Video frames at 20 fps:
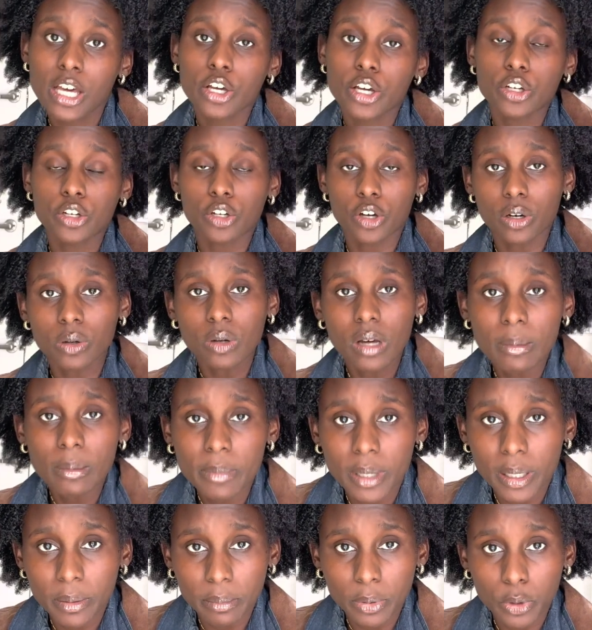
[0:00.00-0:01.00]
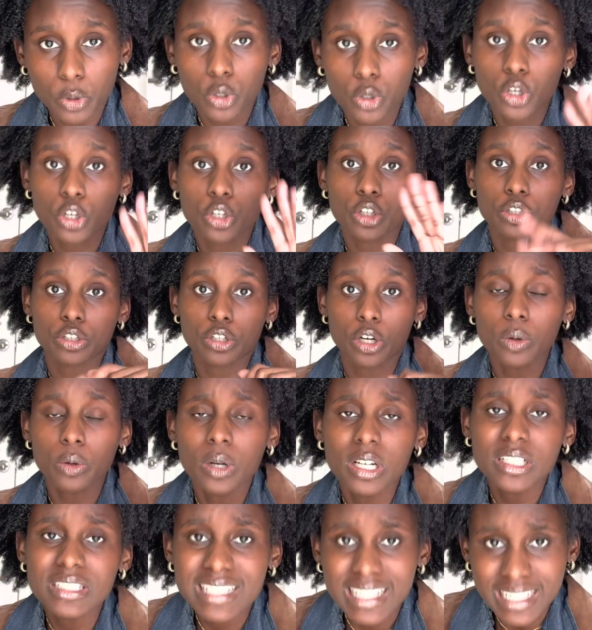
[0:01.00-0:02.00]
Go on Bumble, go
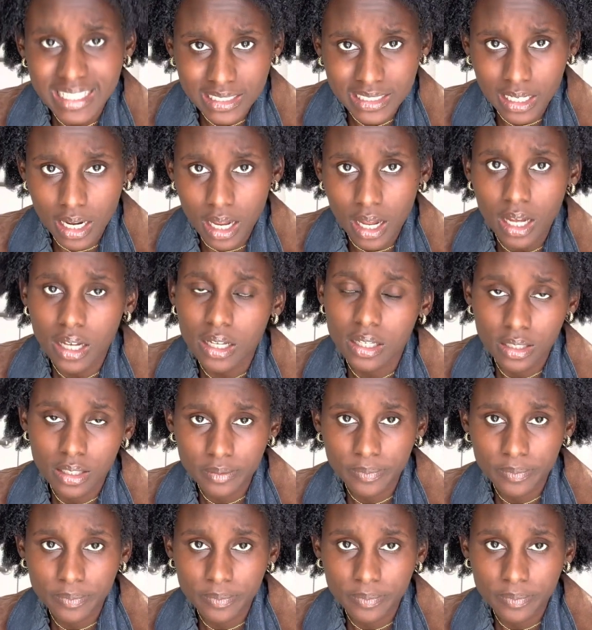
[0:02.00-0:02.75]
on TikTok,